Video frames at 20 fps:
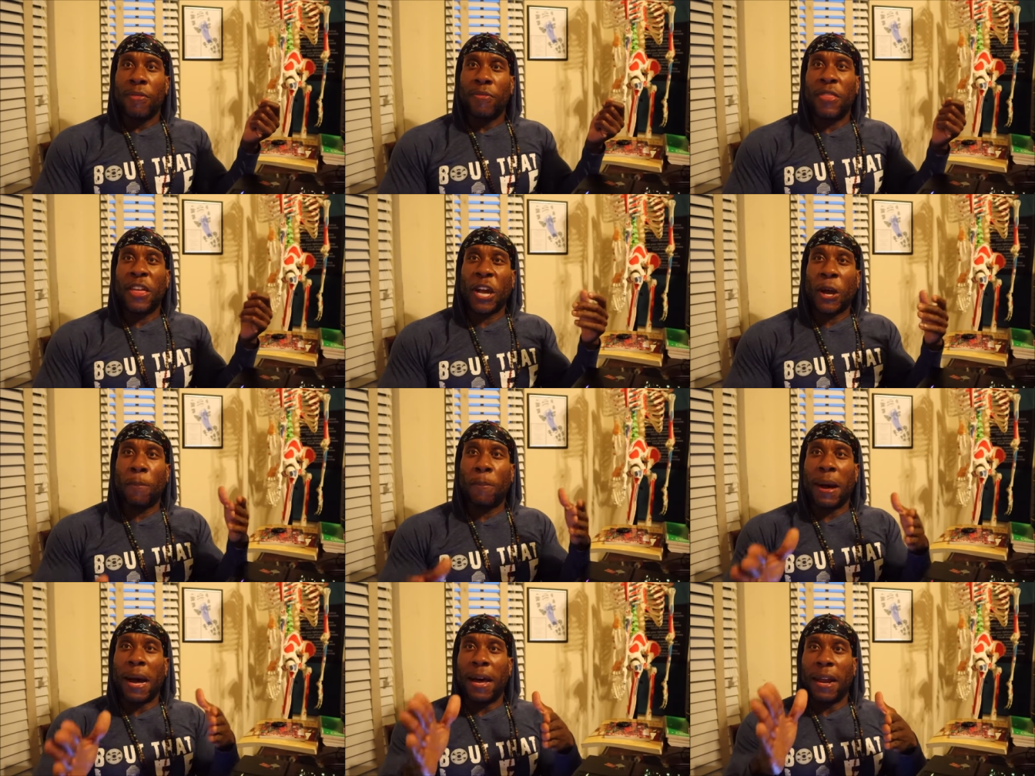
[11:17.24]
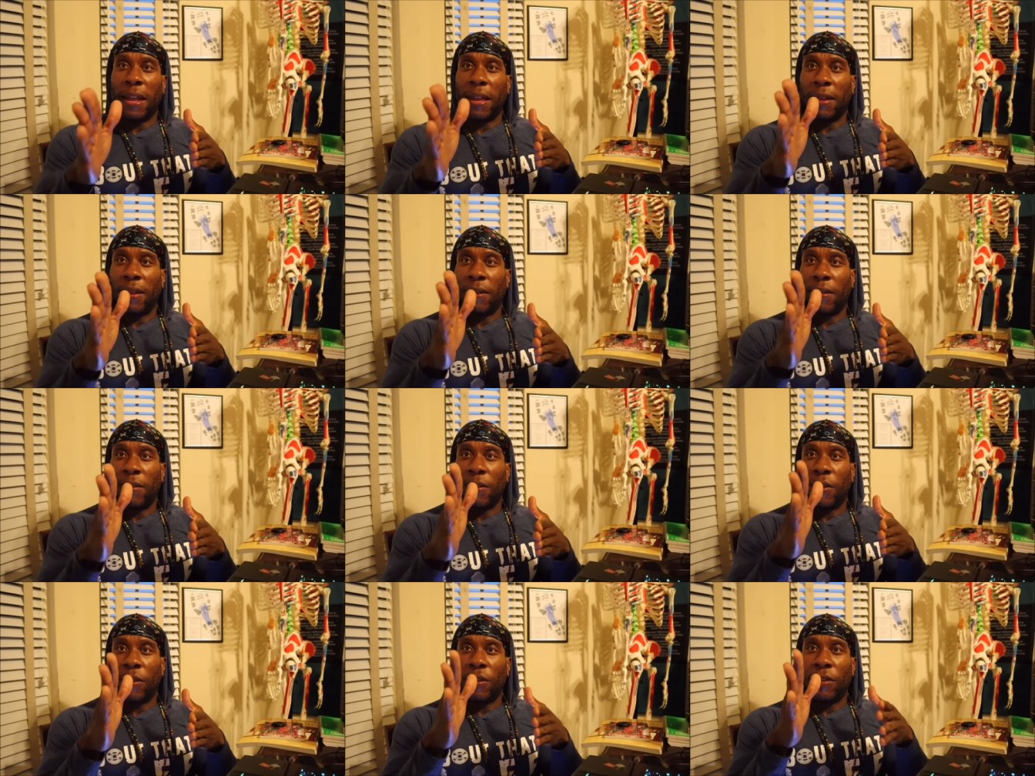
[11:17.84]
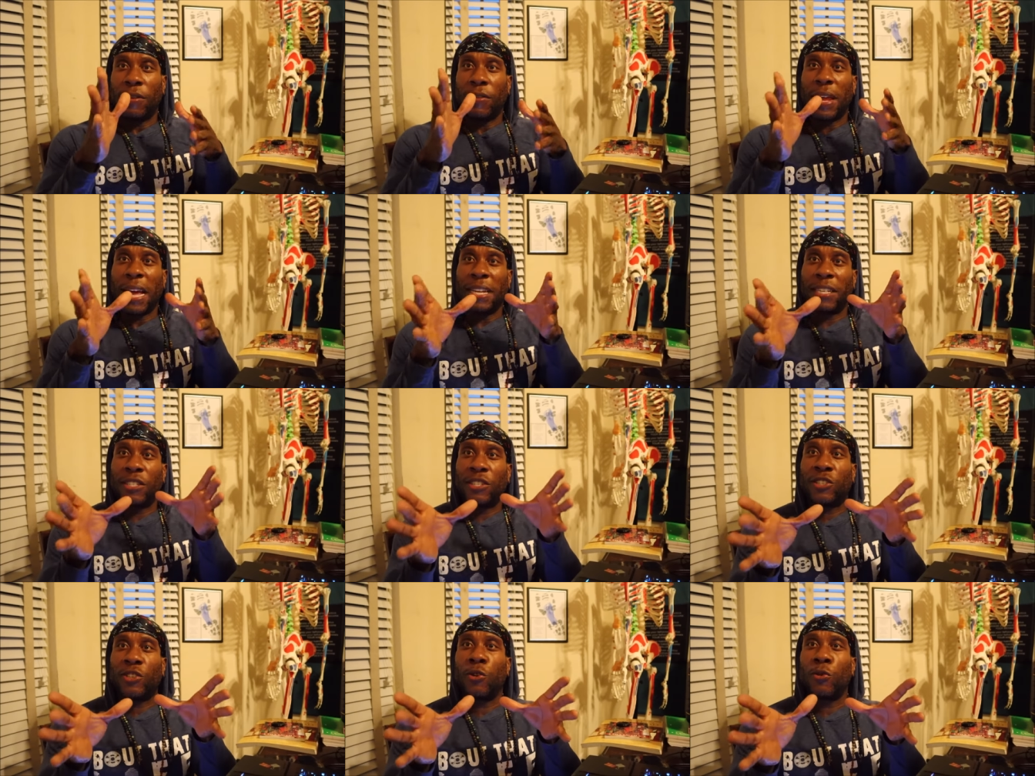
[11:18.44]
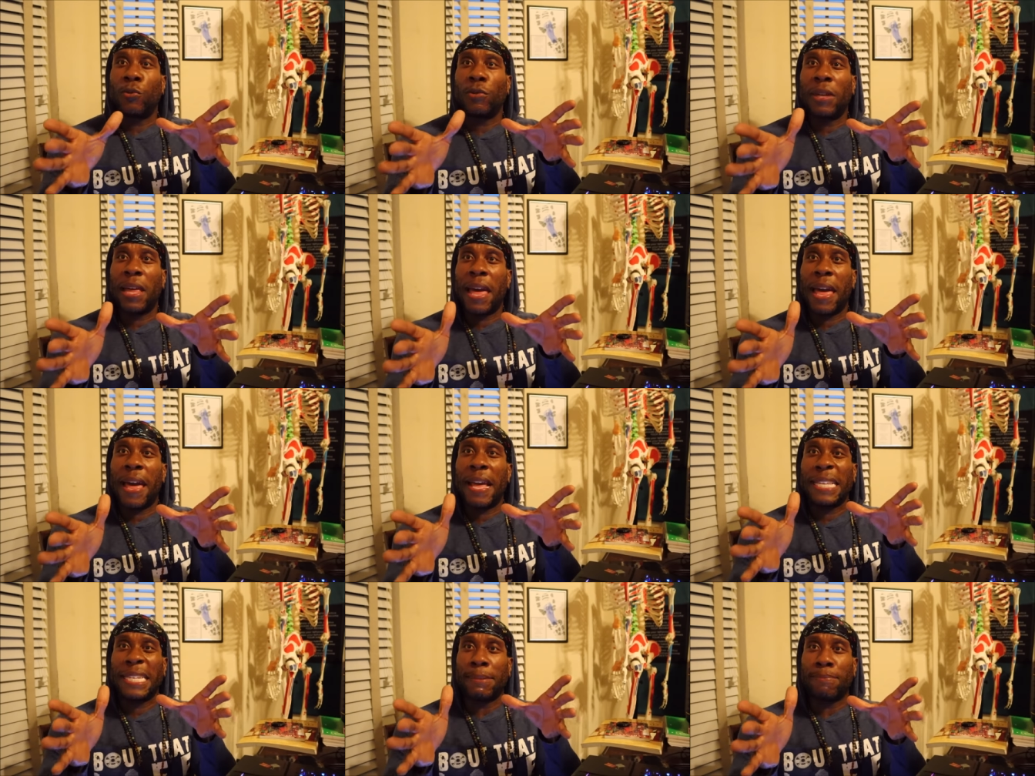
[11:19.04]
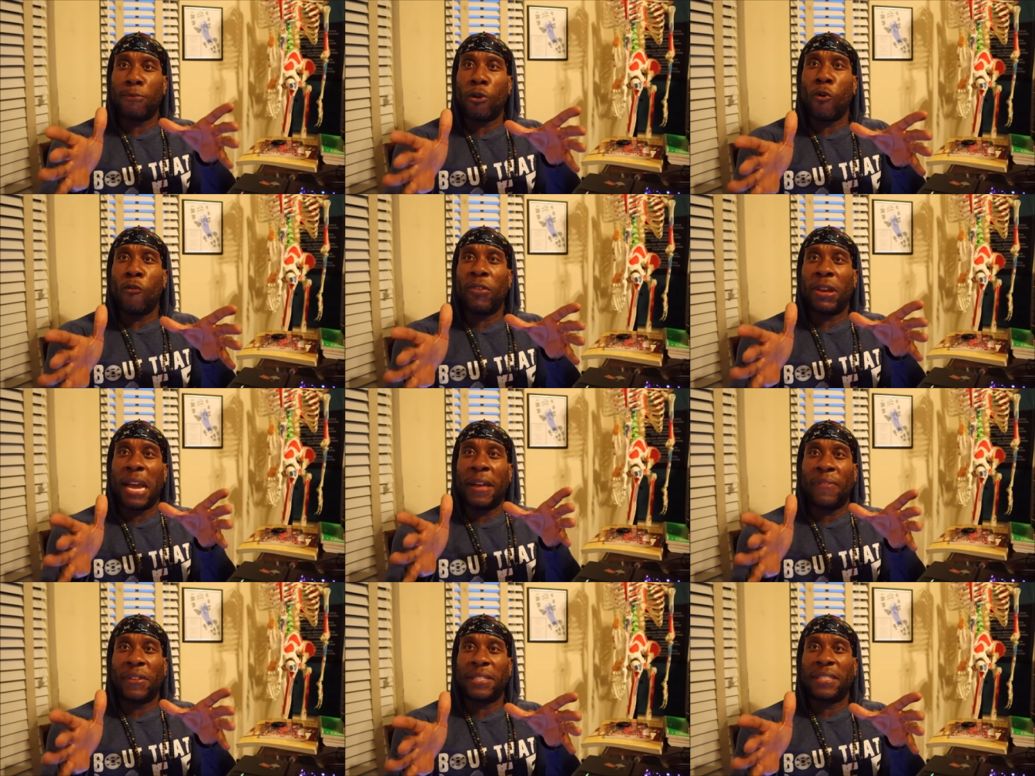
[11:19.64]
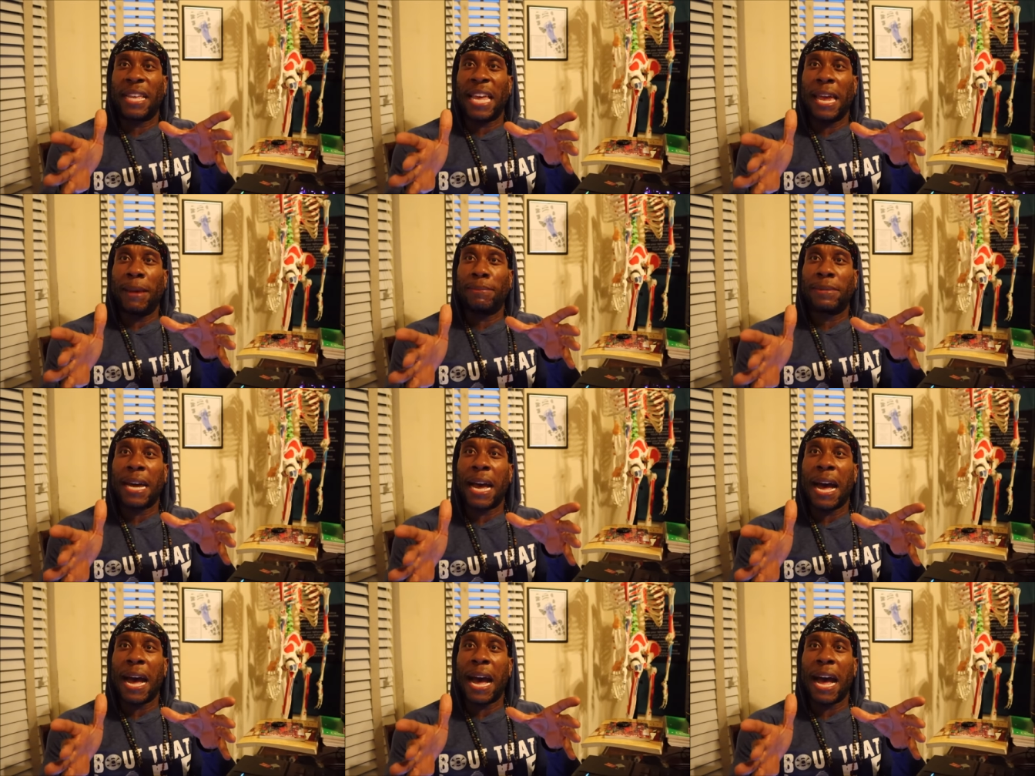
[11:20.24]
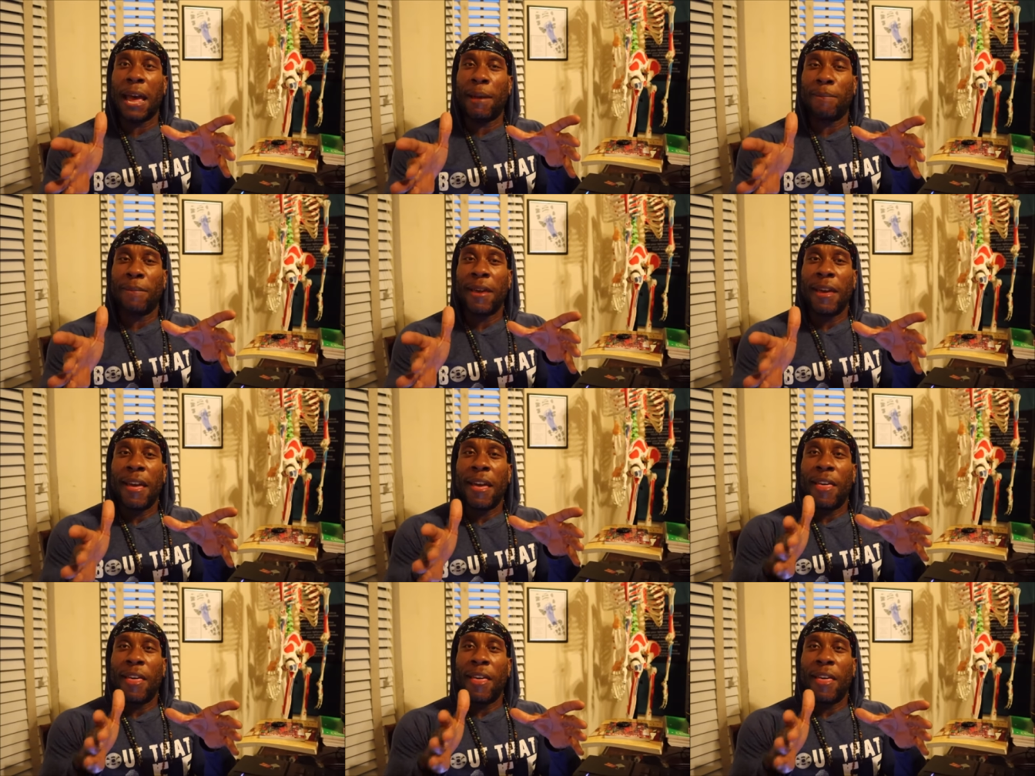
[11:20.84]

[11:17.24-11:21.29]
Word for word: think about it. That's two legs moving at the same time.